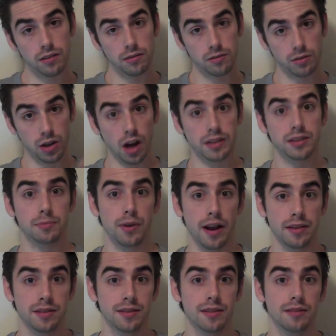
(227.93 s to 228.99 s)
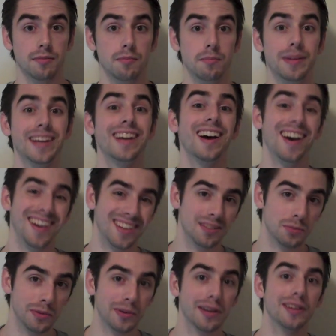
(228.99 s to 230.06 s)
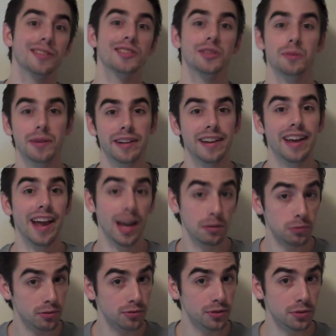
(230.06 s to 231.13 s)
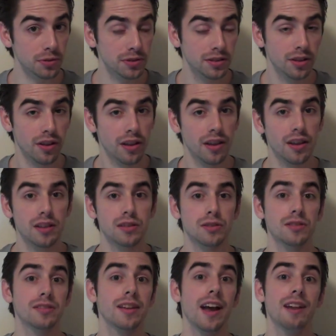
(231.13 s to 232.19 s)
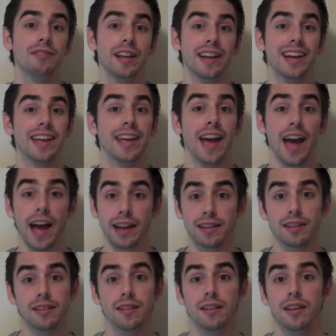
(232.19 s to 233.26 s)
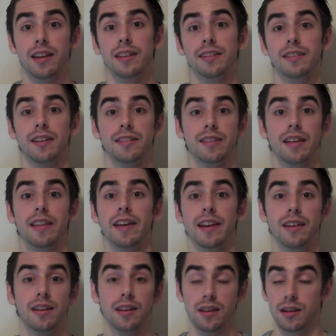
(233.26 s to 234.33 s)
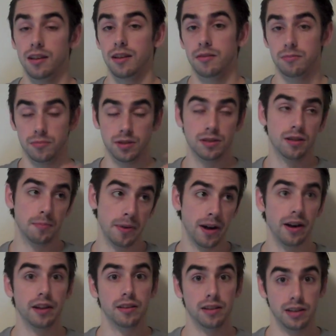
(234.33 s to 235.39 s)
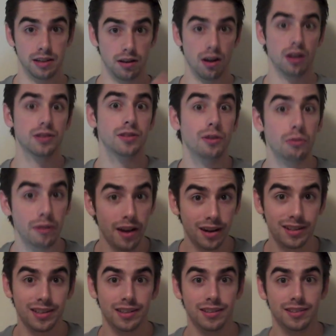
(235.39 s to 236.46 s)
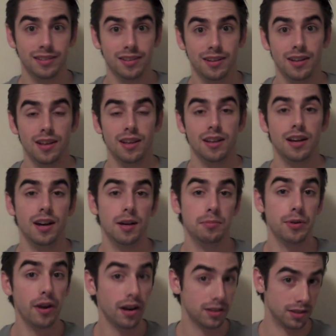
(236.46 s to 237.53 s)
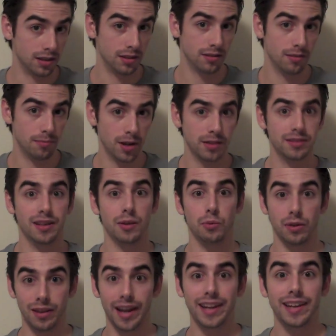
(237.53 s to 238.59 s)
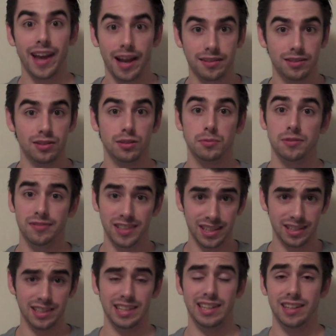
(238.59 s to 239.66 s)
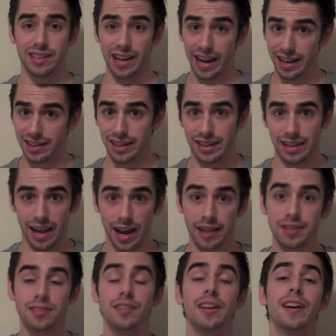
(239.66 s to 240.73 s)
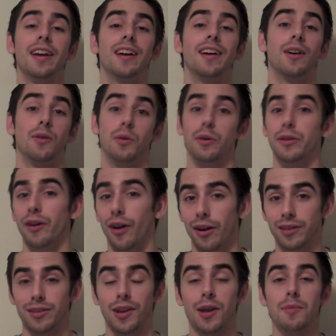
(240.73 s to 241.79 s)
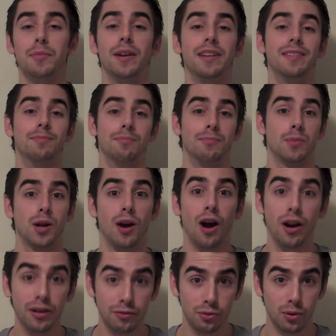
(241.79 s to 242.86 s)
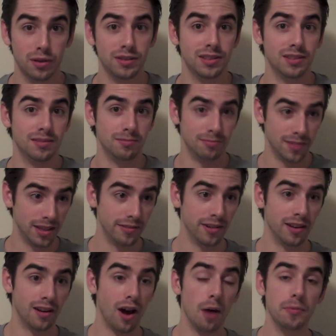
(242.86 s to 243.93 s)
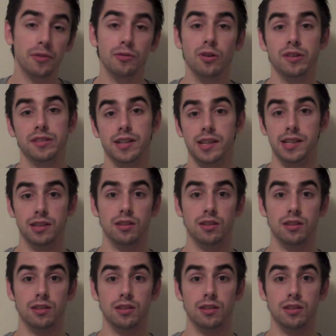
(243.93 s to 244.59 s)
got suppressed because we were consuming animal foods. So this is kind of like a cat in the sense that they just comparing the oxidoreductase uh, production, I'm not saying we're like cats in terms of needing to eat a diet like cats or dogs, but carnivores and even omnivores that eat a